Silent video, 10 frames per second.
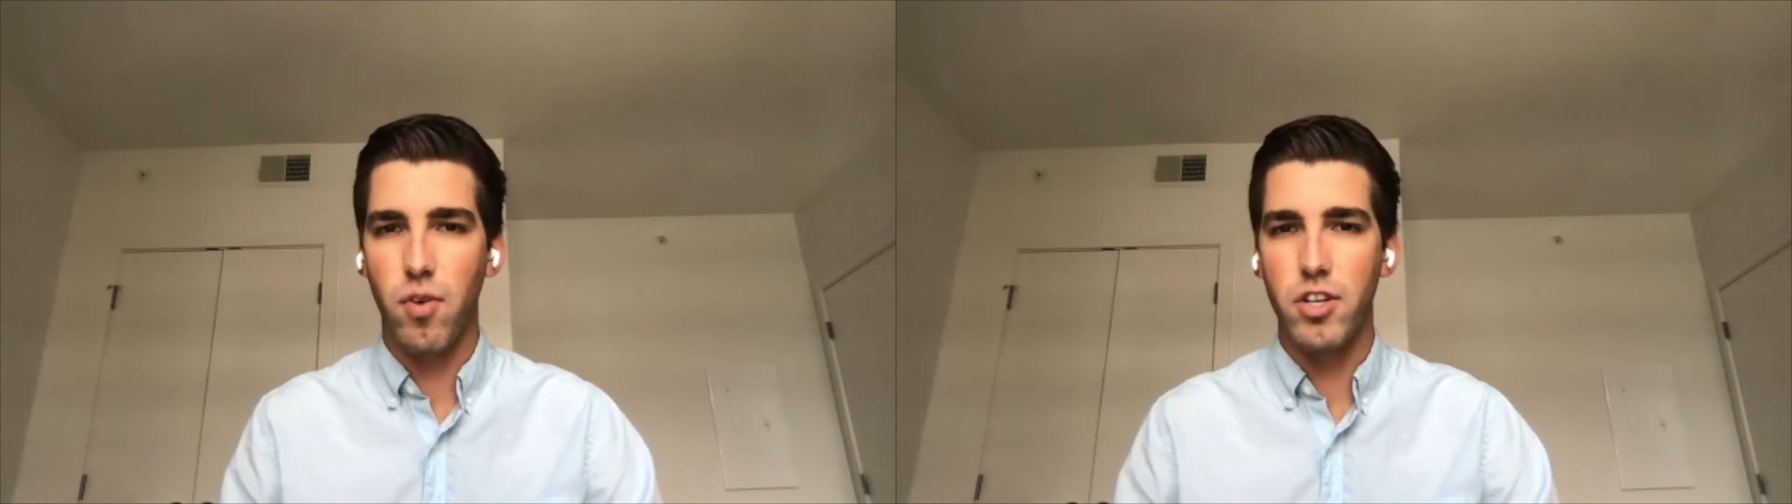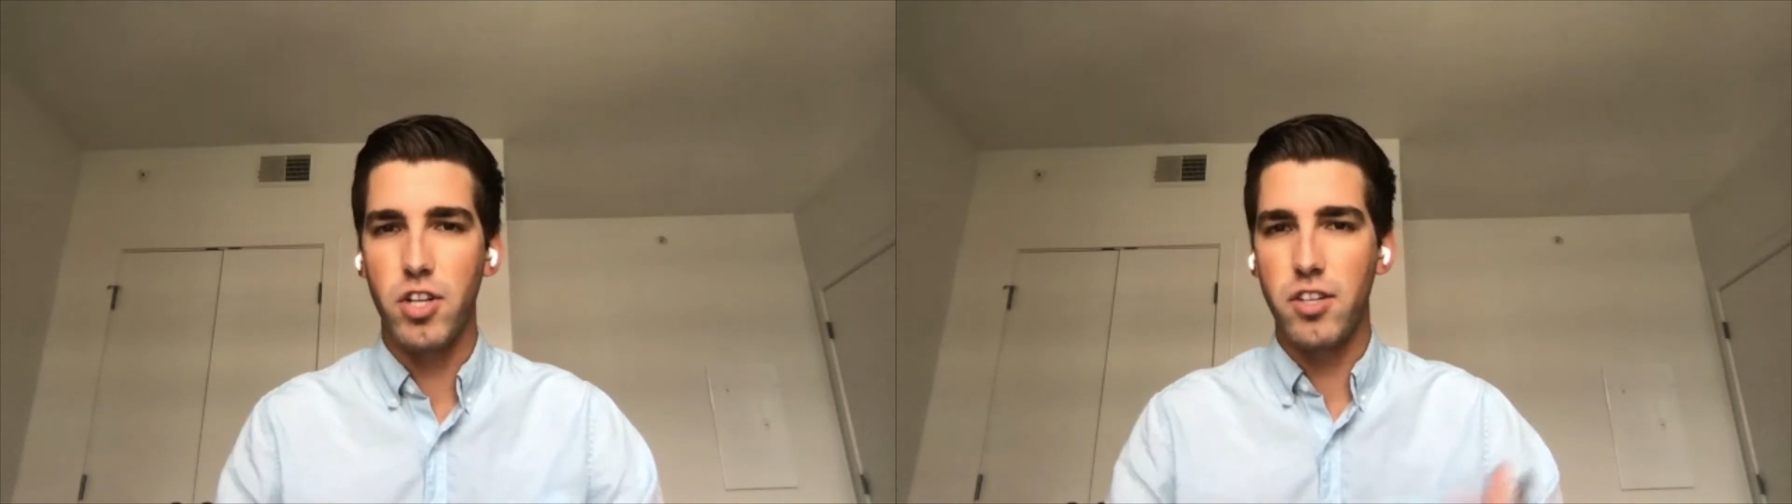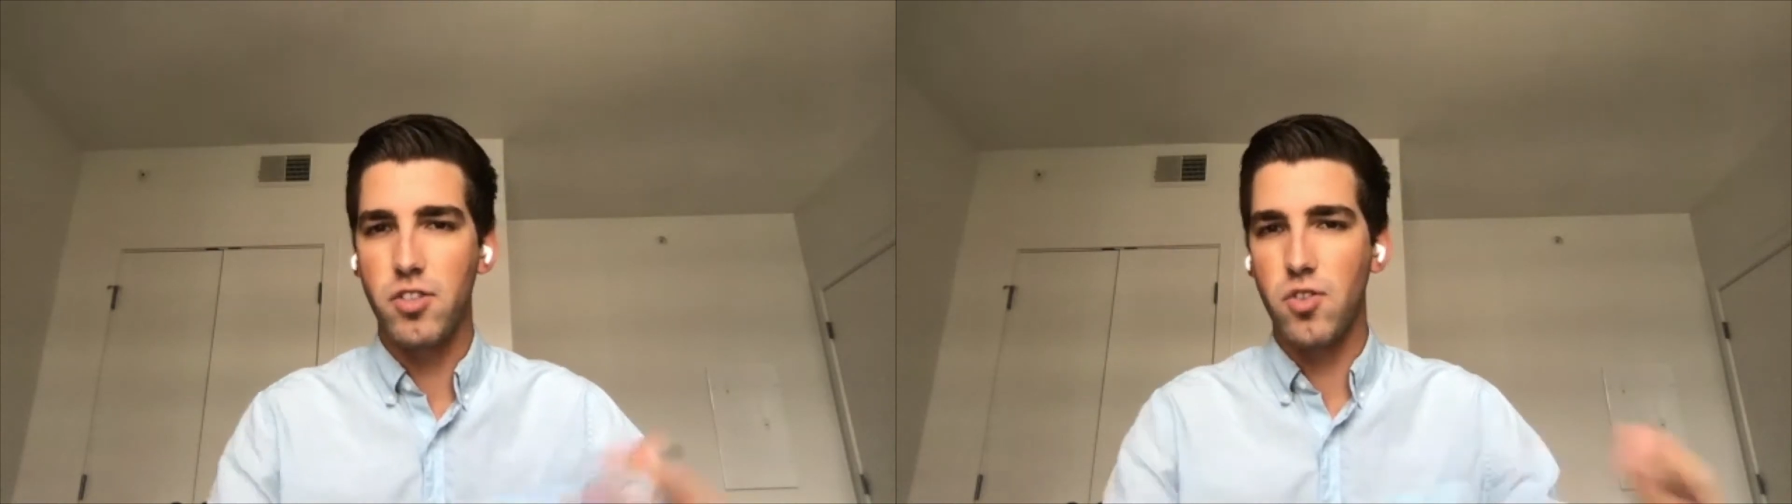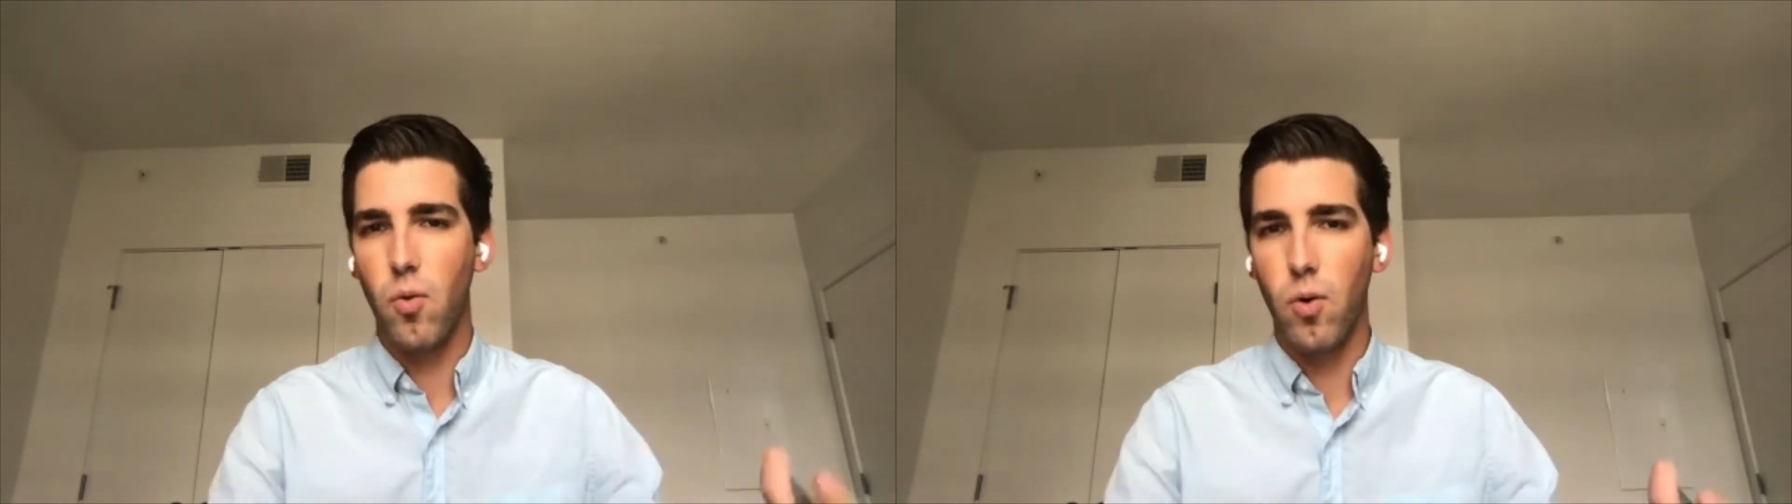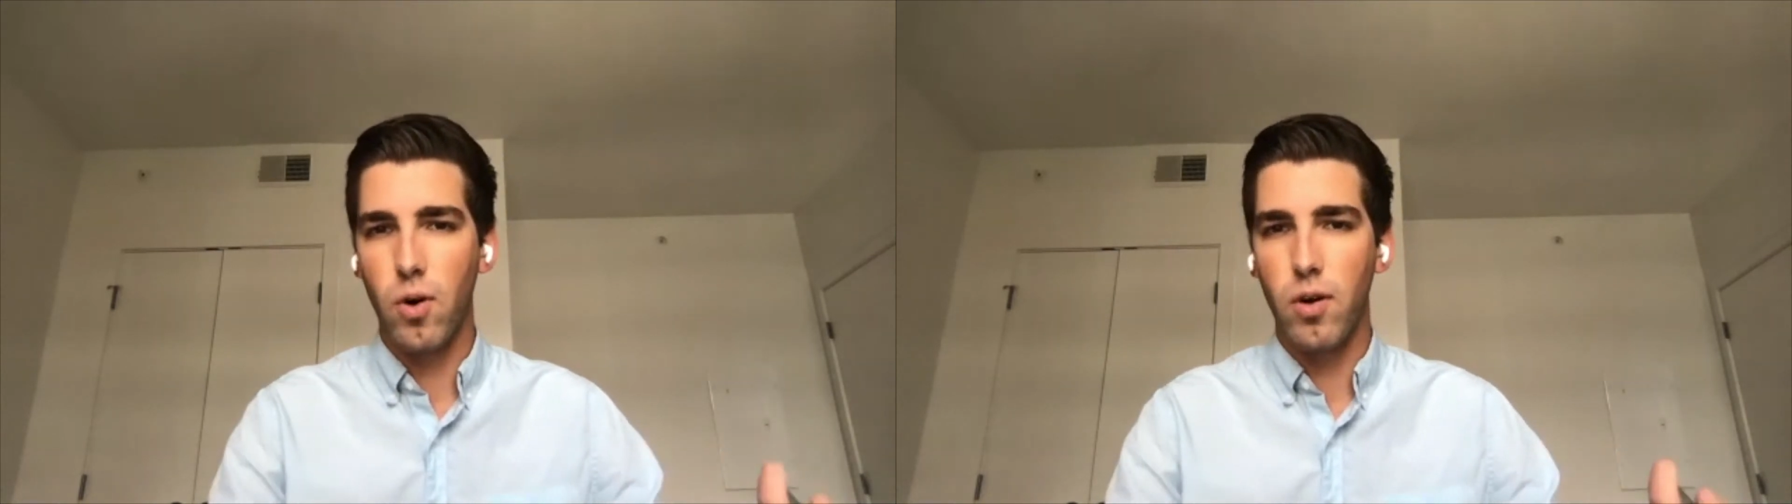
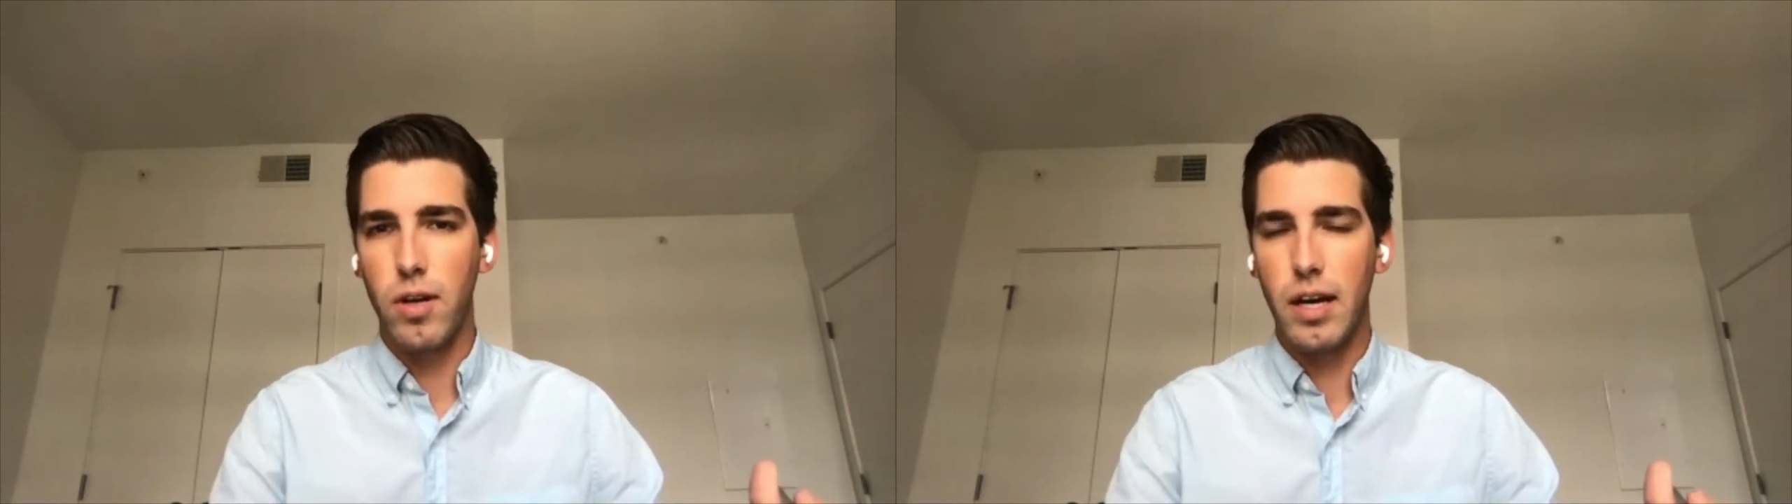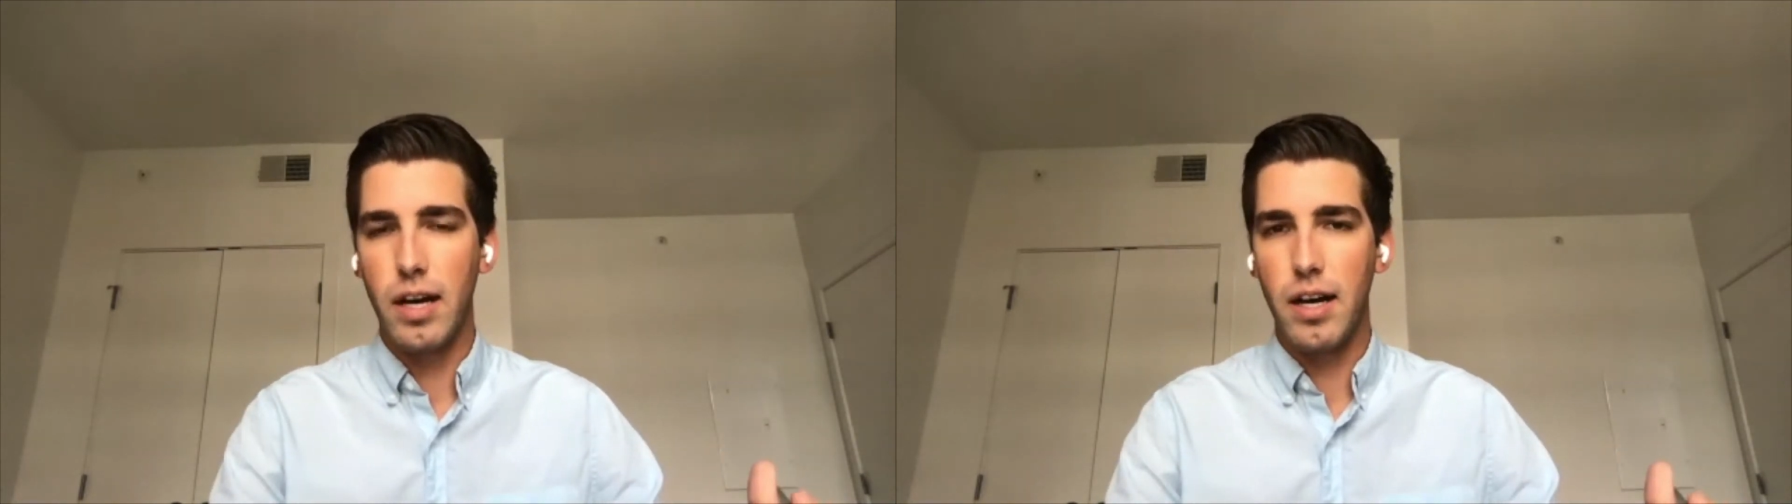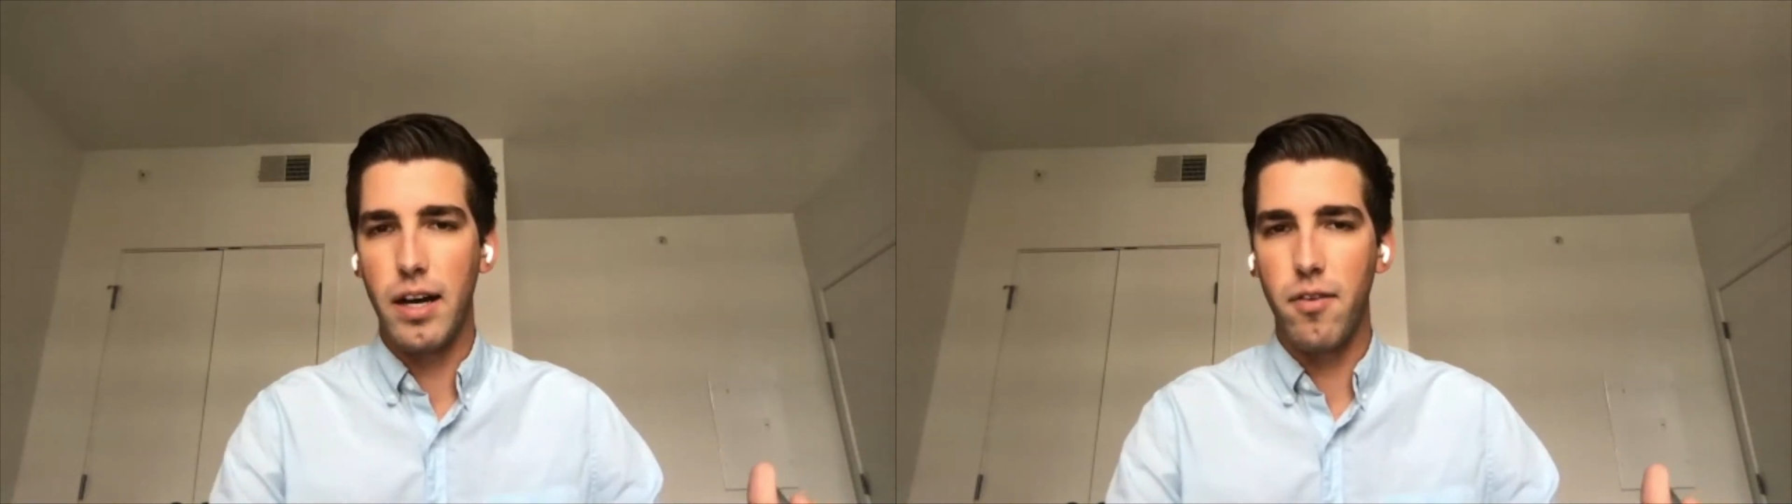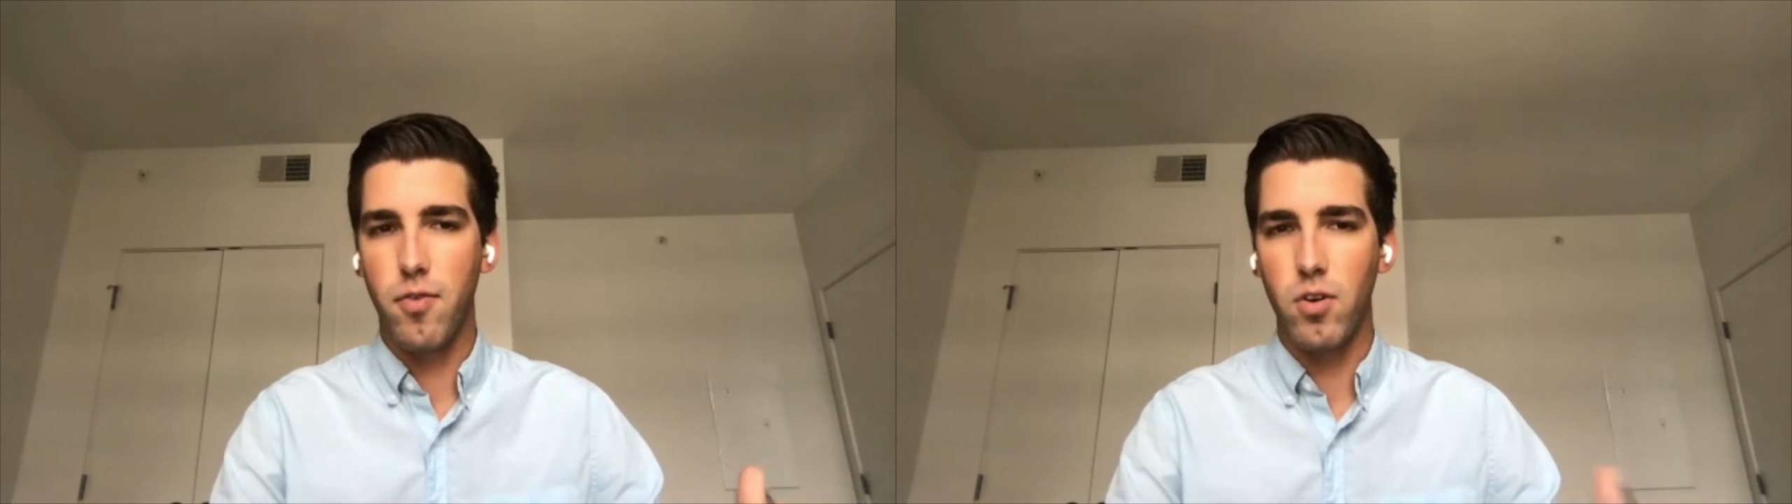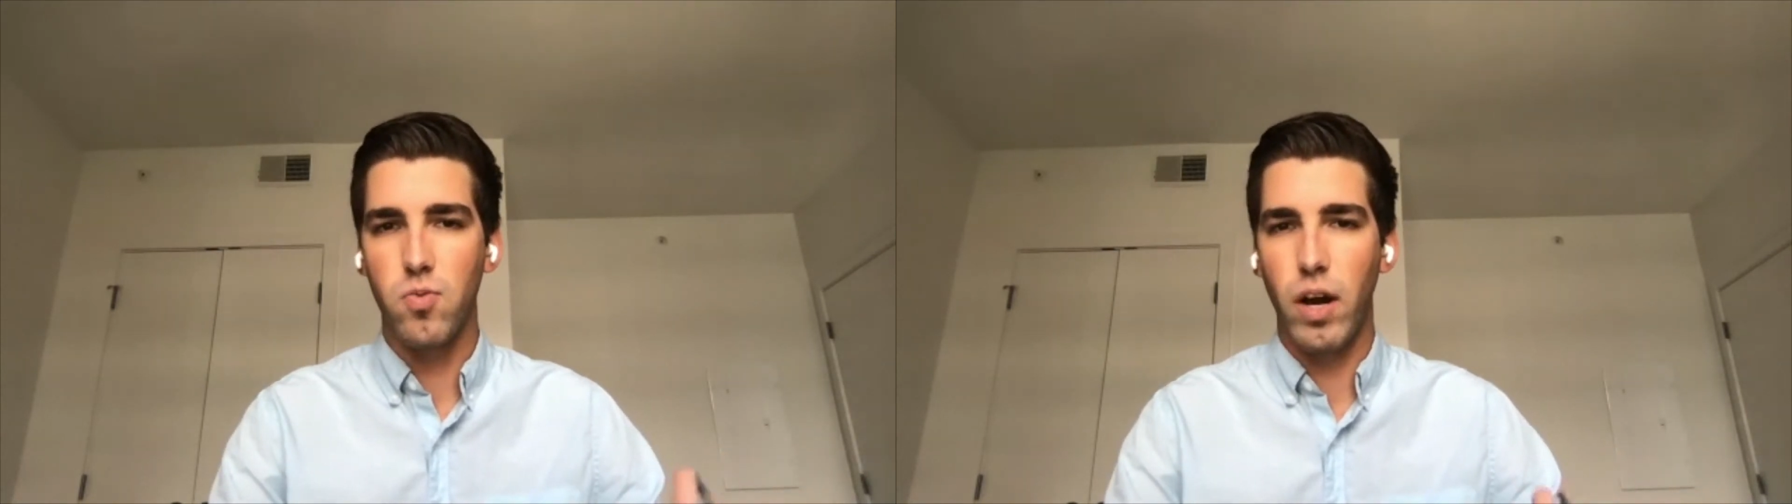franchisor first?